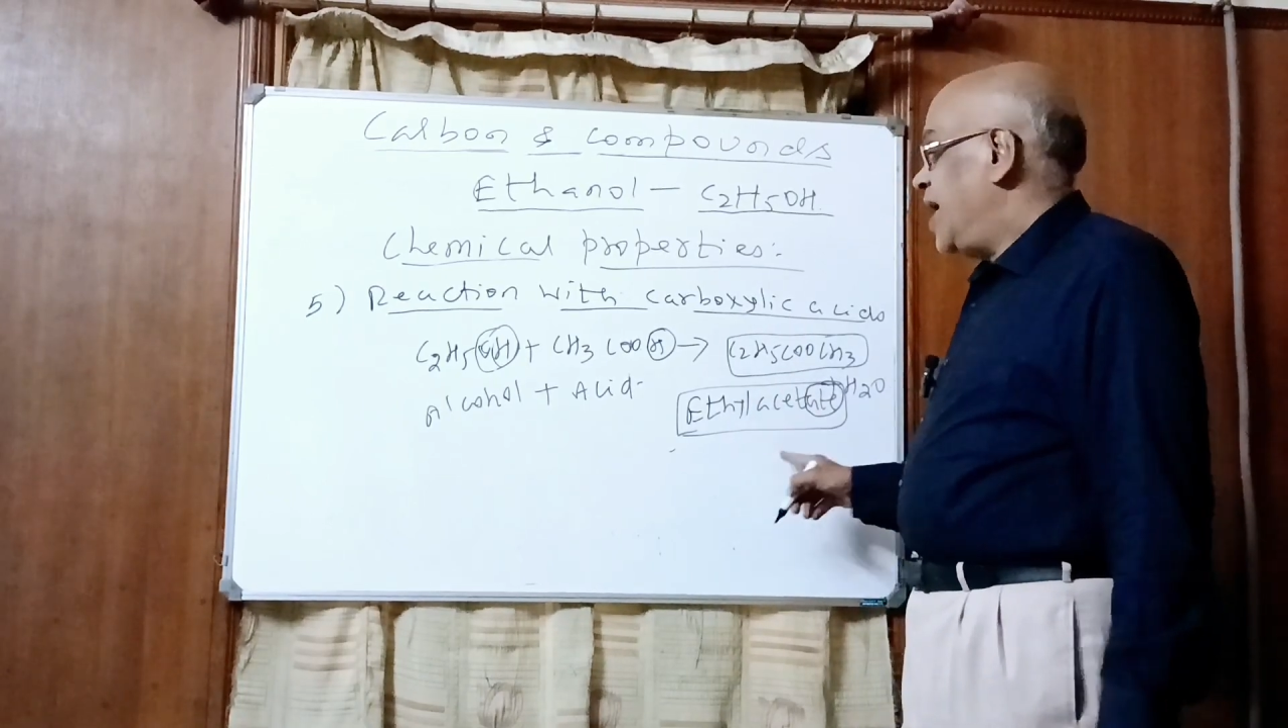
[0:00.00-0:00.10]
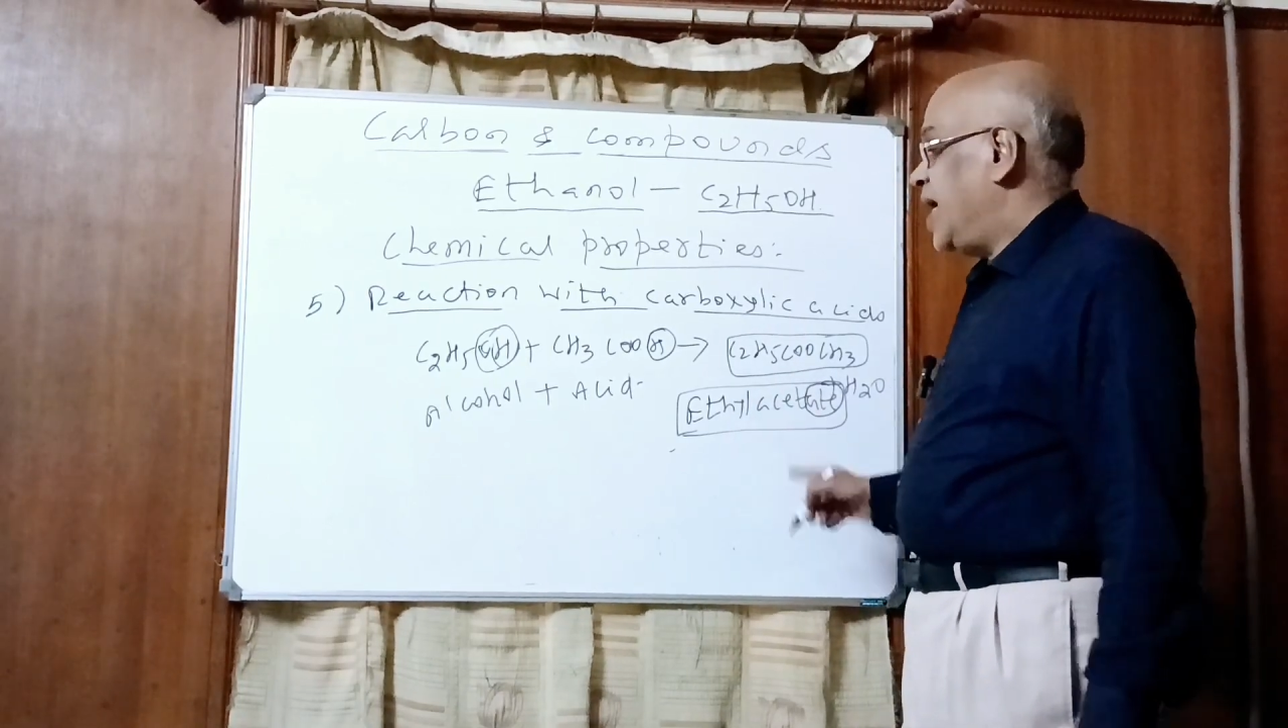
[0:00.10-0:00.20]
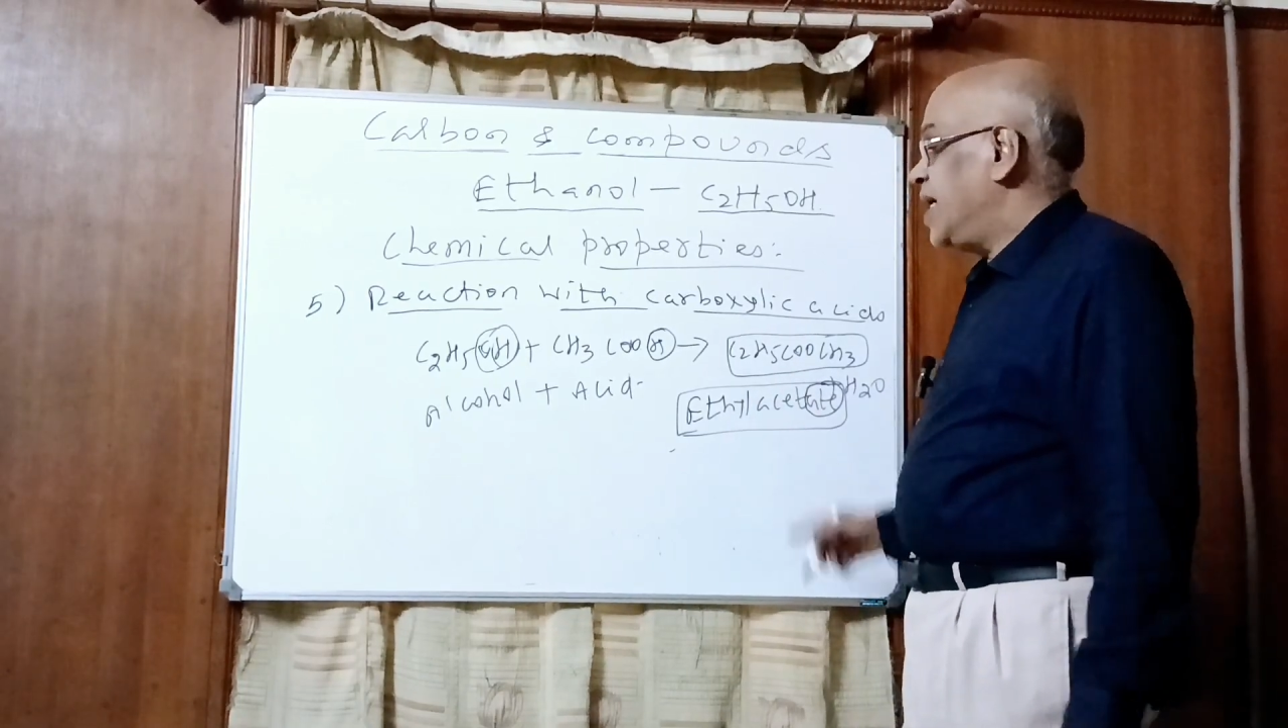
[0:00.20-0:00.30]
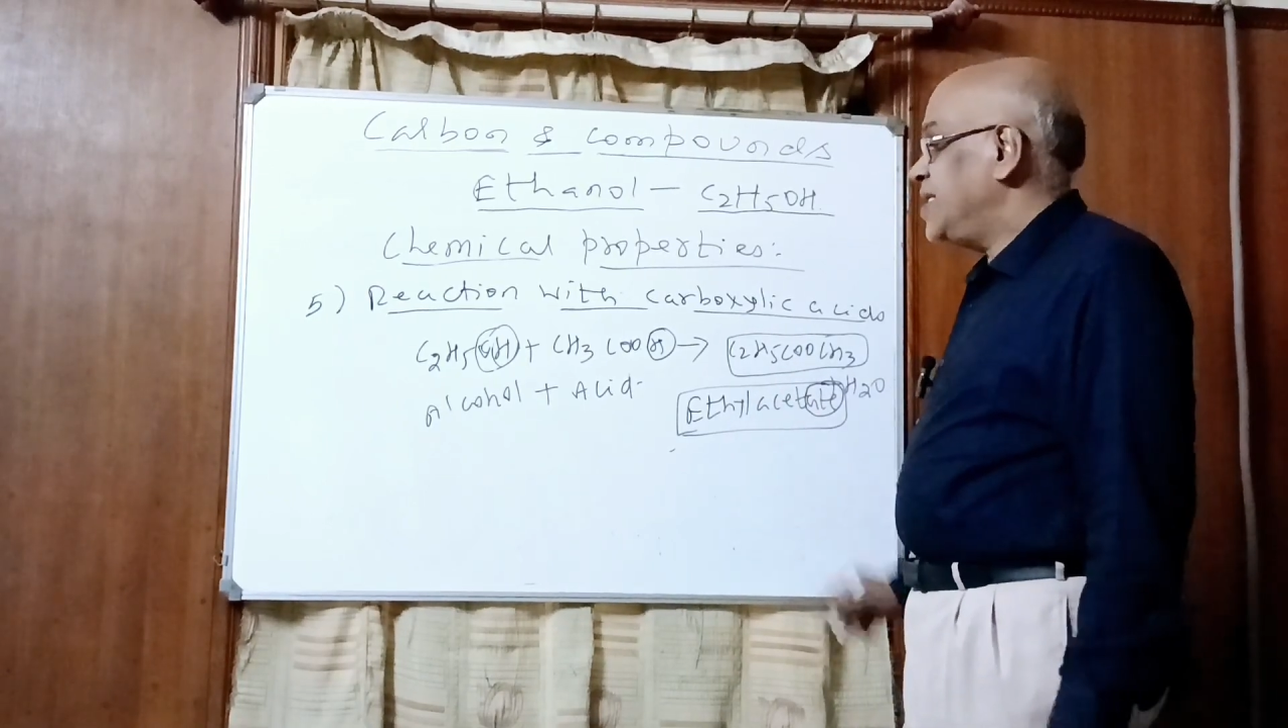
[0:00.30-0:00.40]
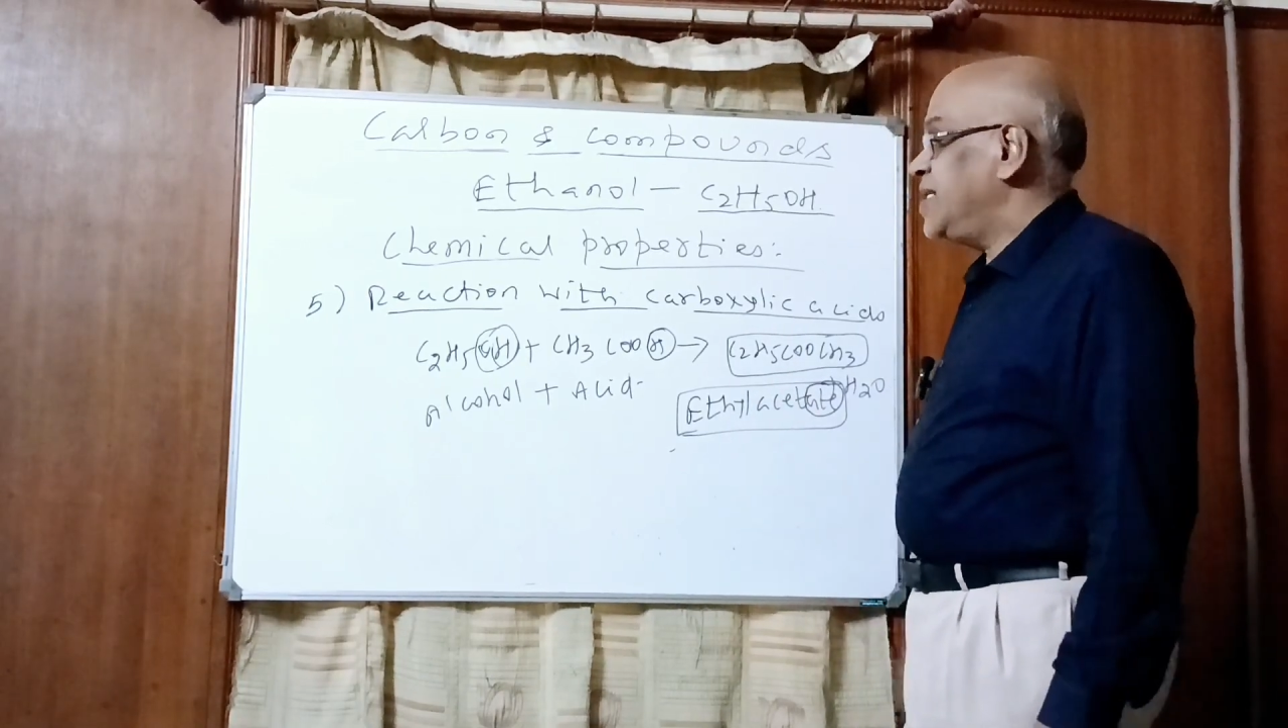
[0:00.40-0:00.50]

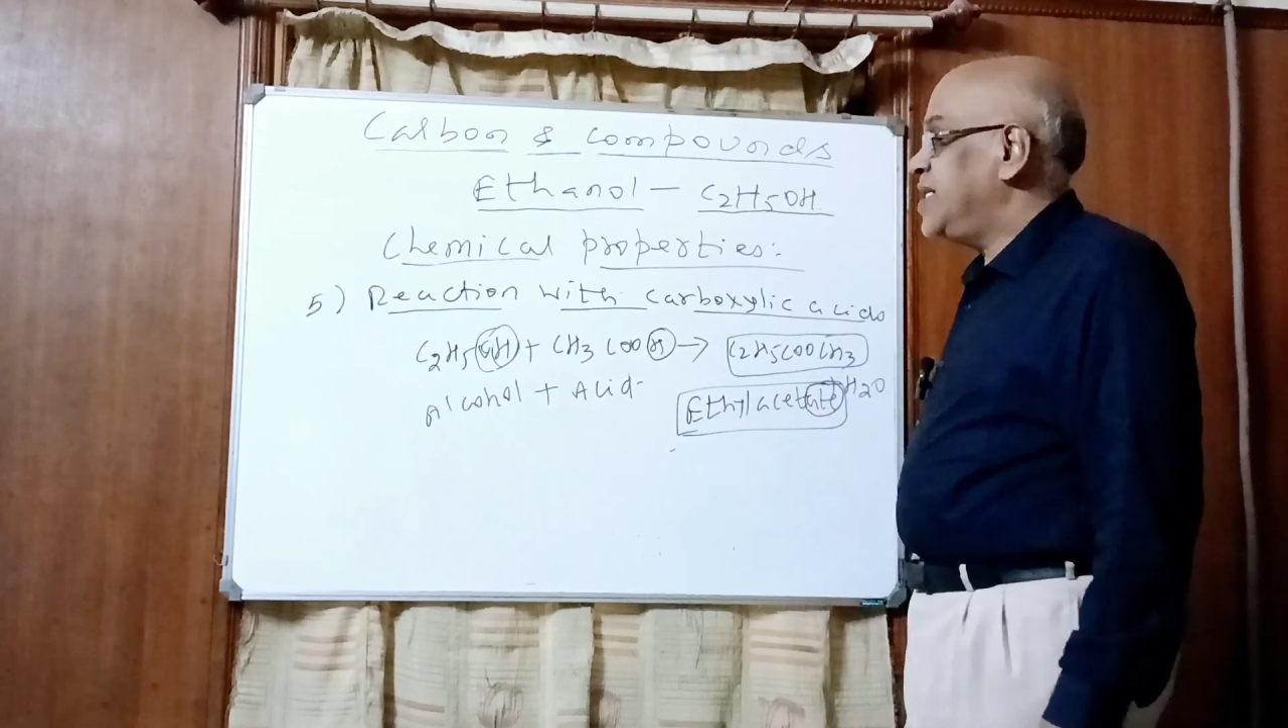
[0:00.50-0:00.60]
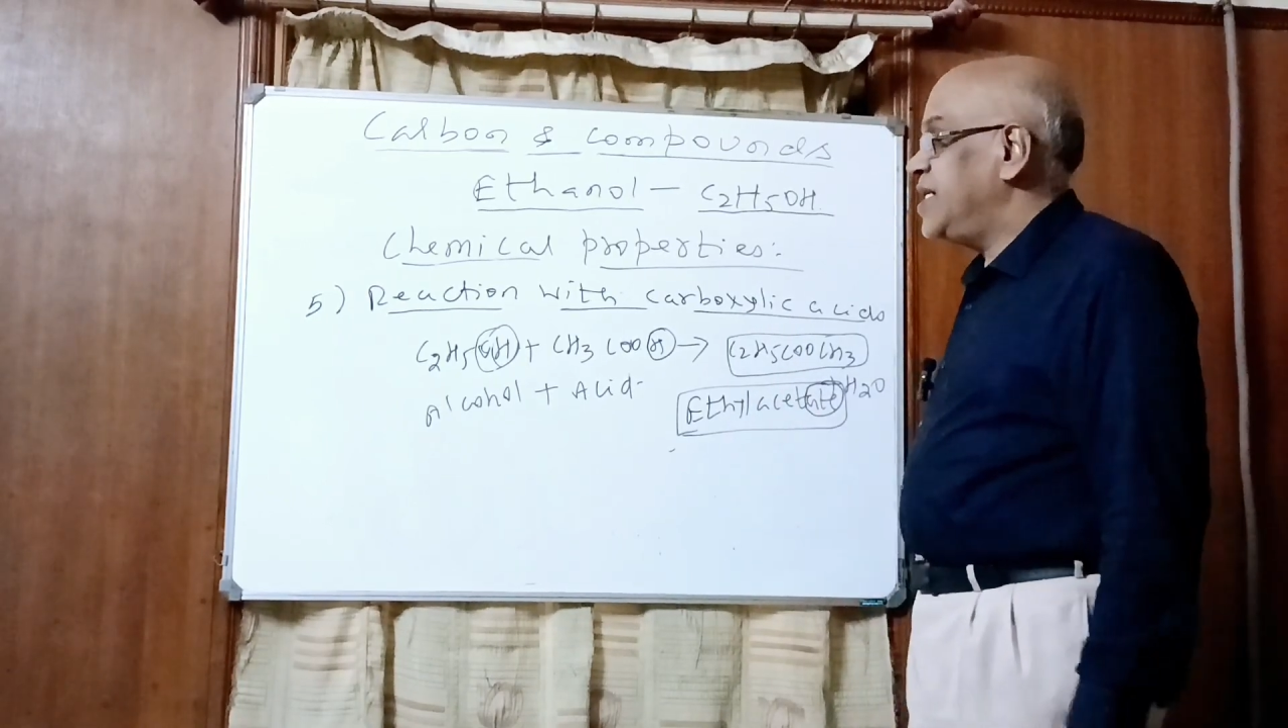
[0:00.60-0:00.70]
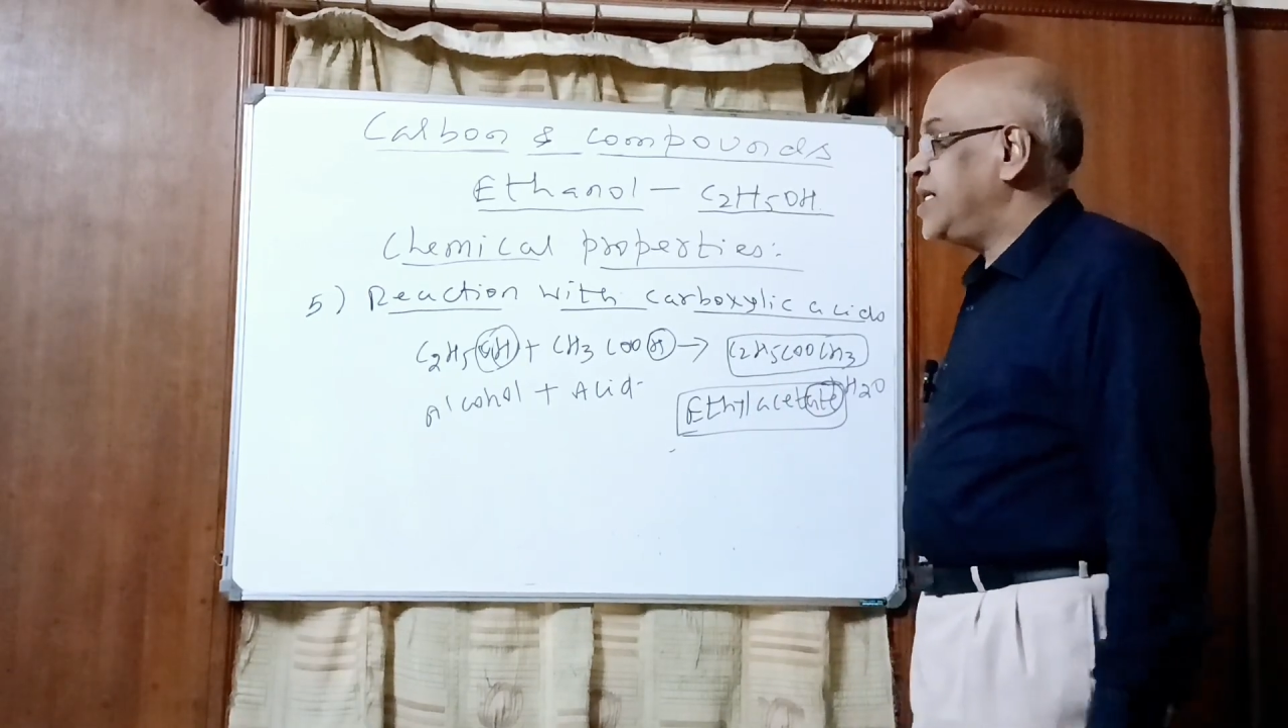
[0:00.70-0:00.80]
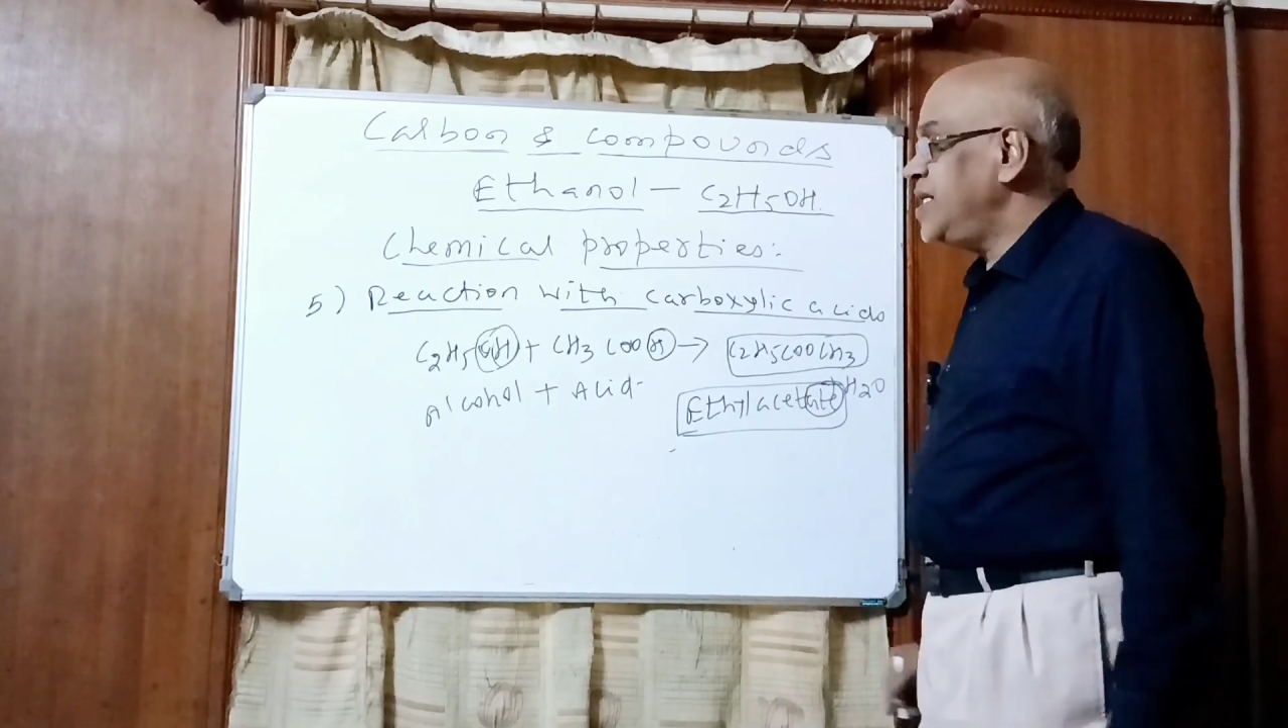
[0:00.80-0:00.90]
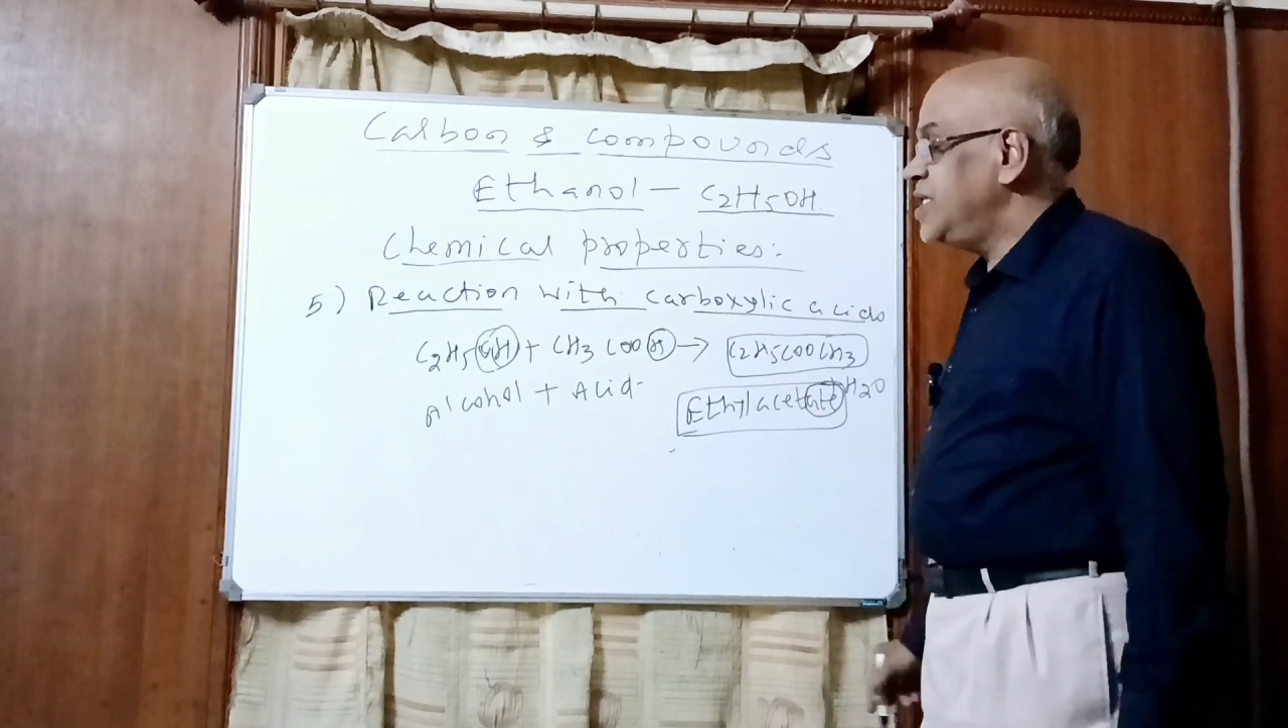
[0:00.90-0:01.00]
acetate
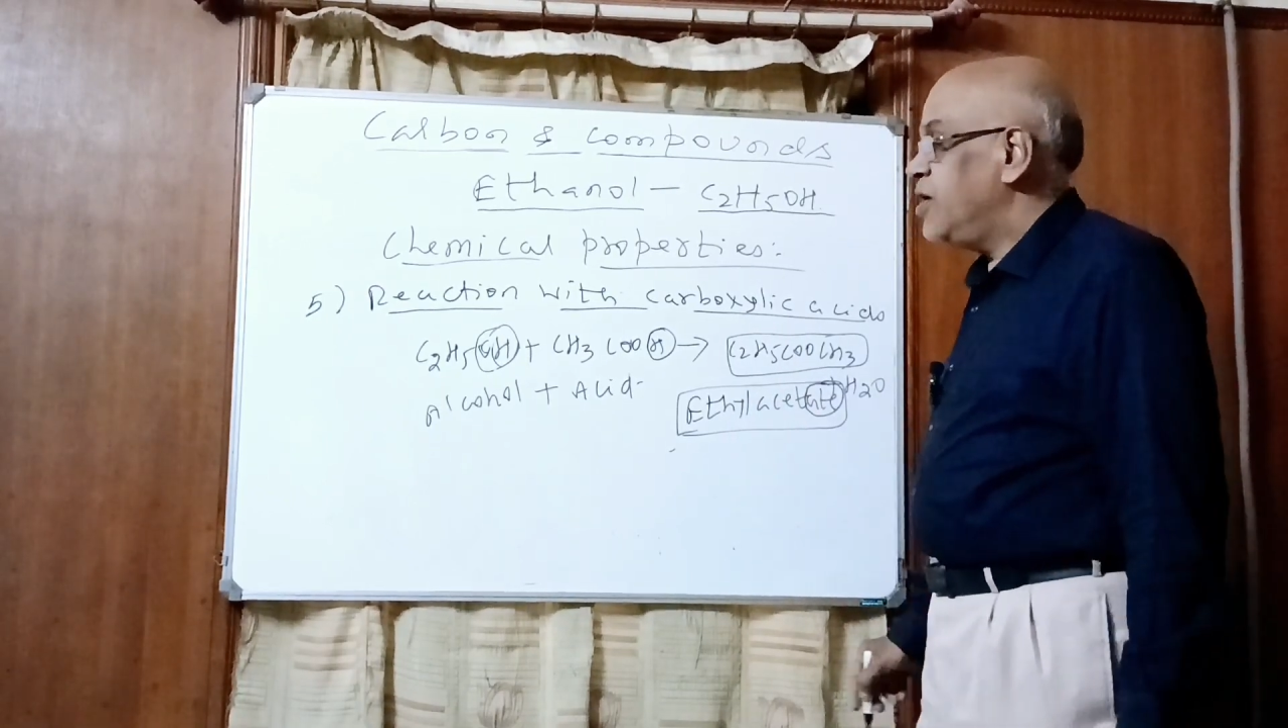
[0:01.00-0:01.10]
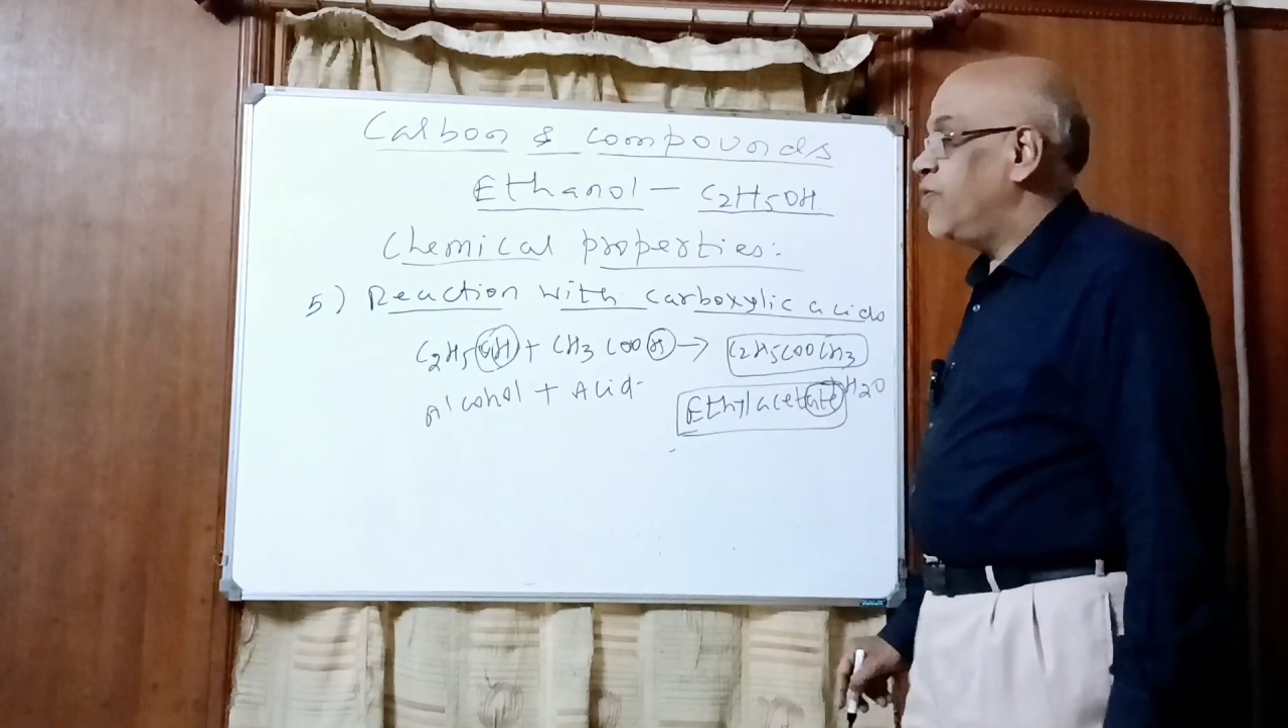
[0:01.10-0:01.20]
is